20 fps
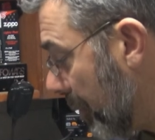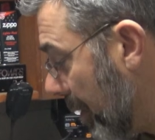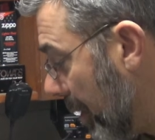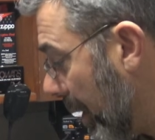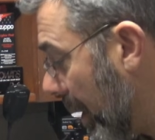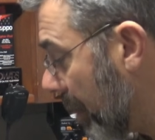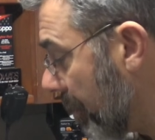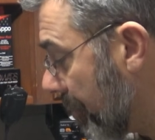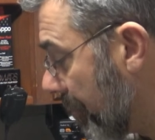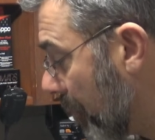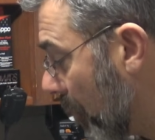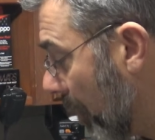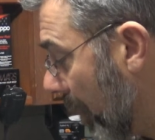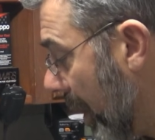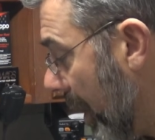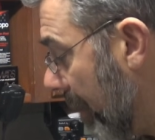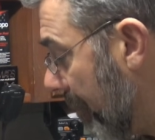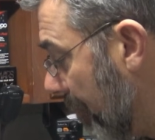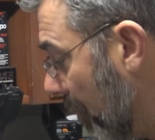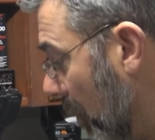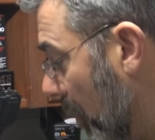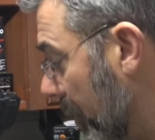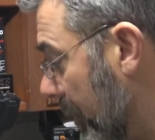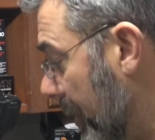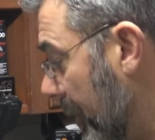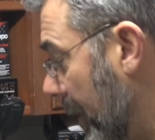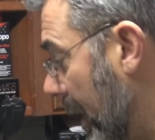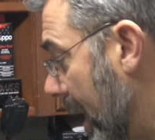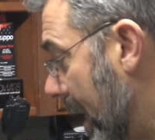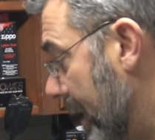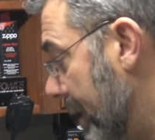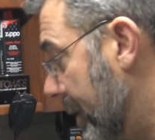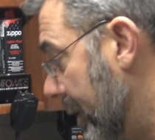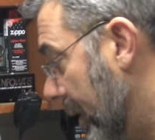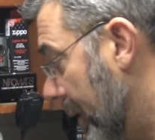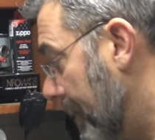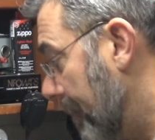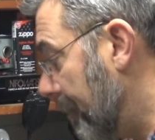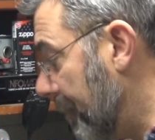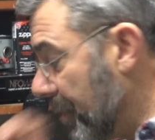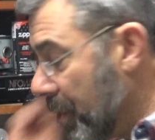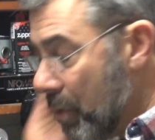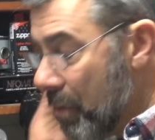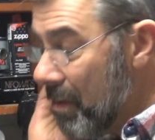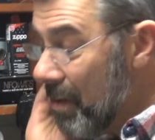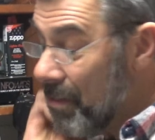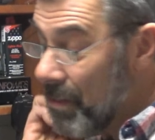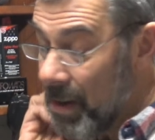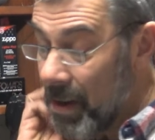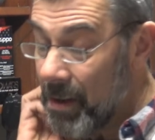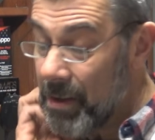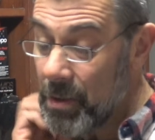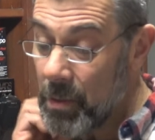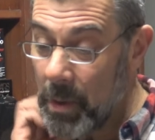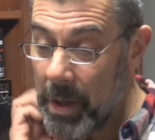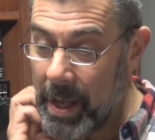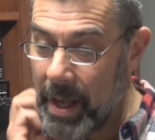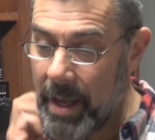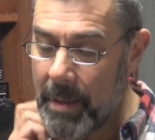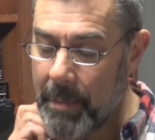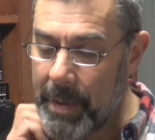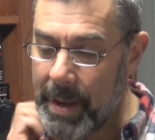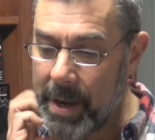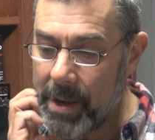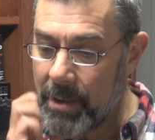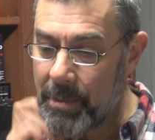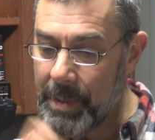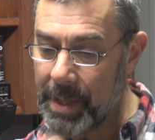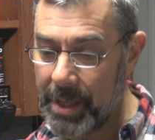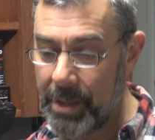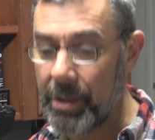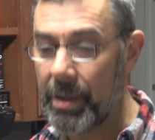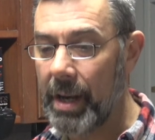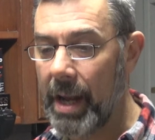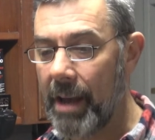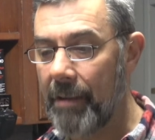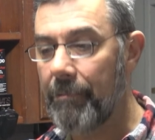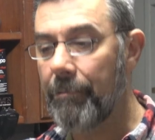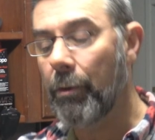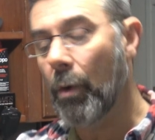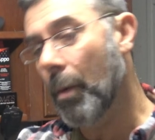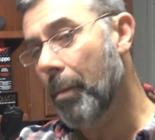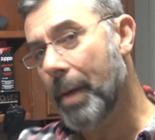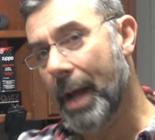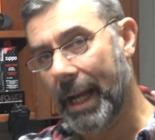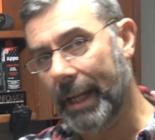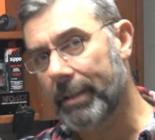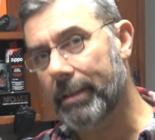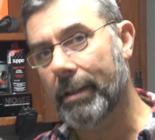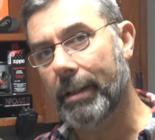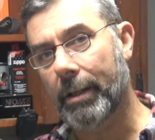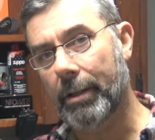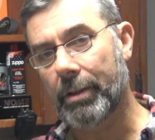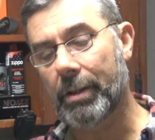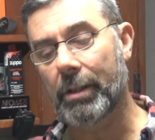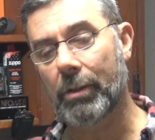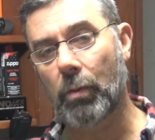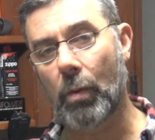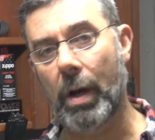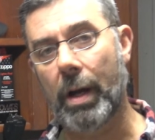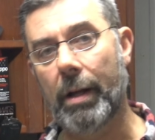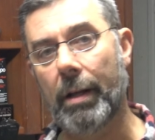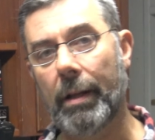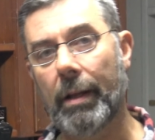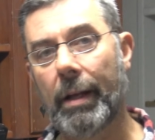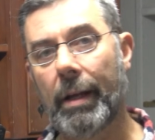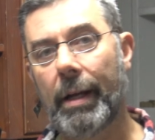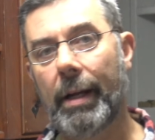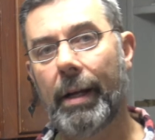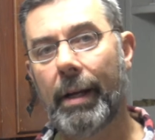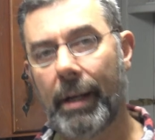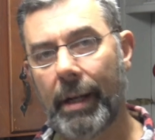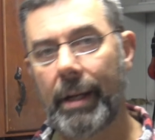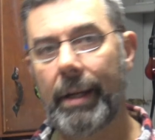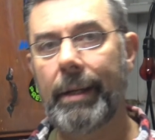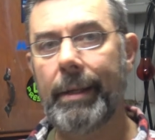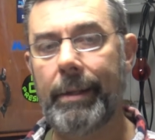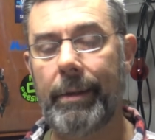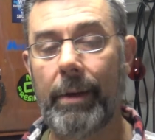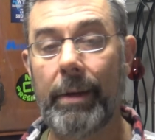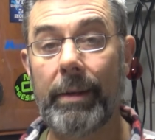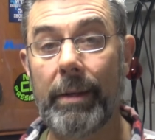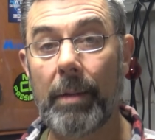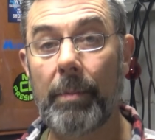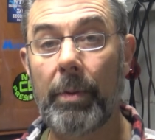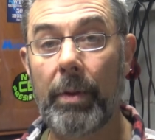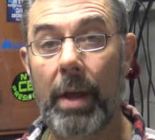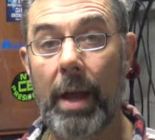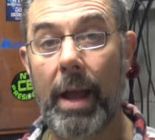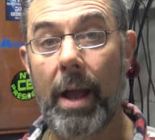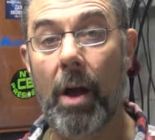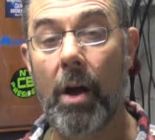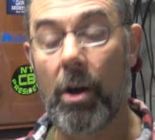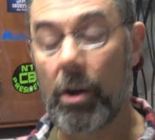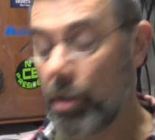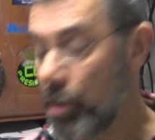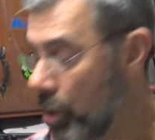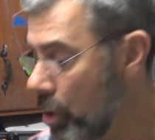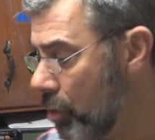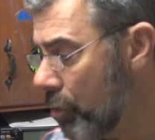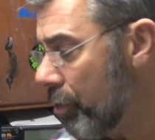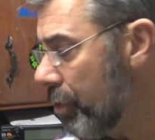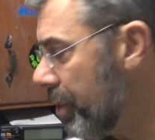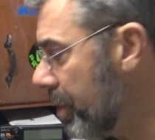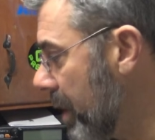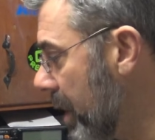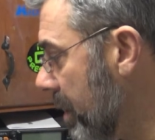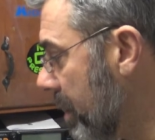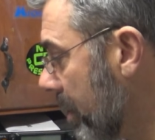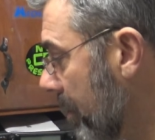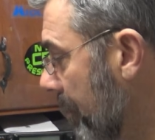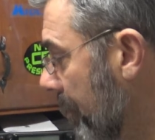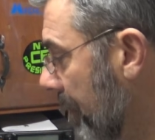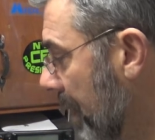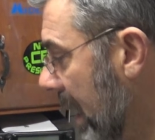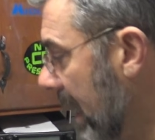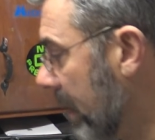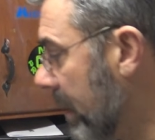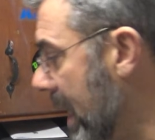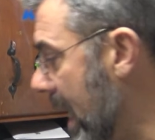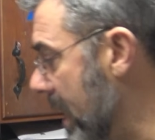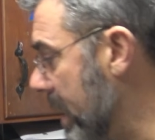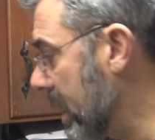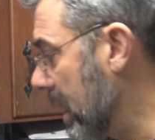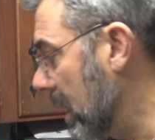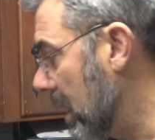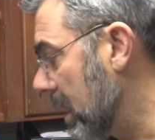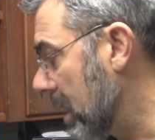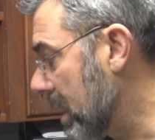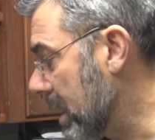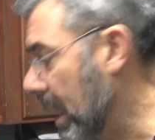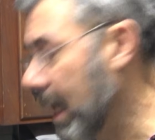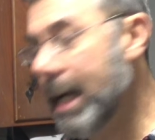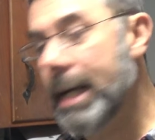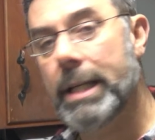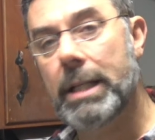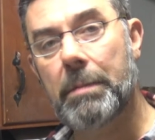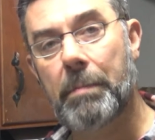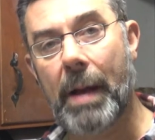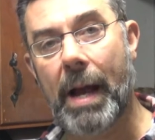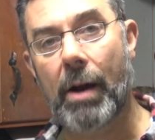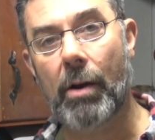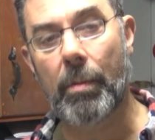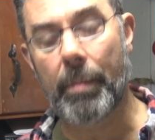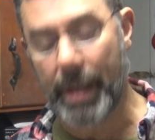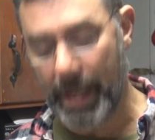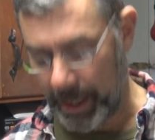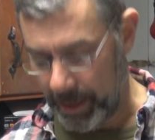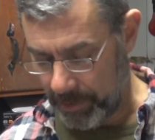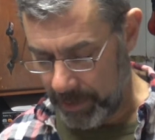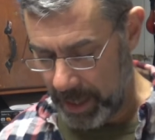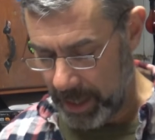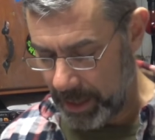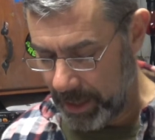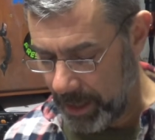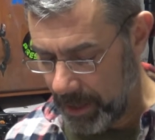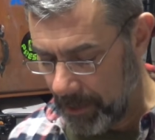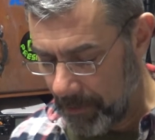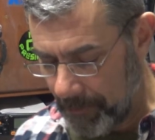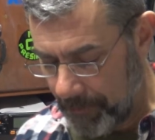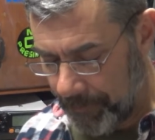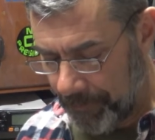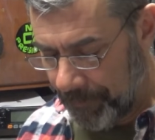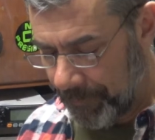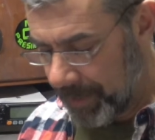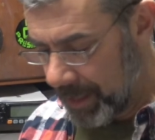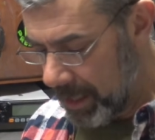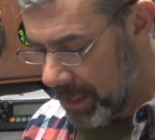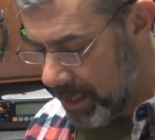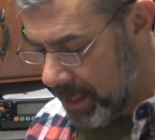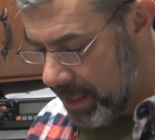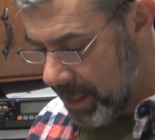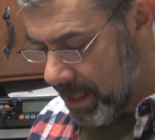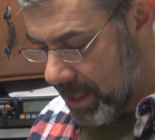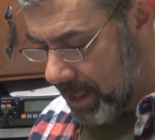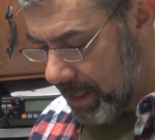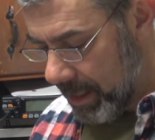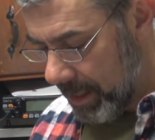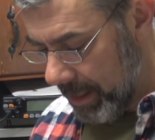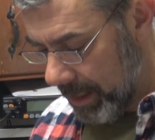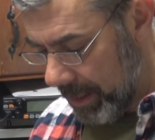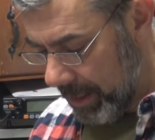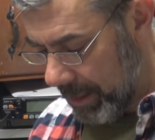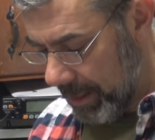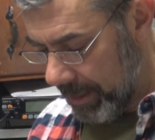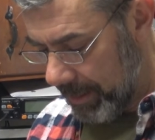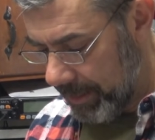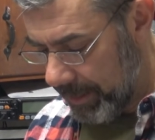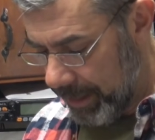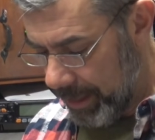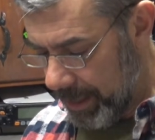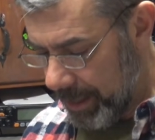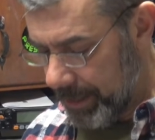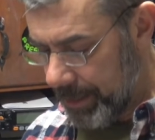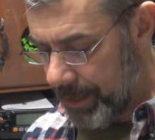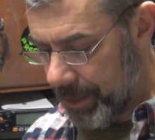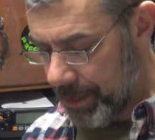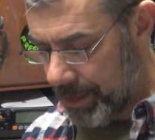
you got your 48 volts at uh, two, 320 amp hours, but then you could add four banks of those as well. You end up with a huge system, like Tesla-sized power bank right there. Uh, and it's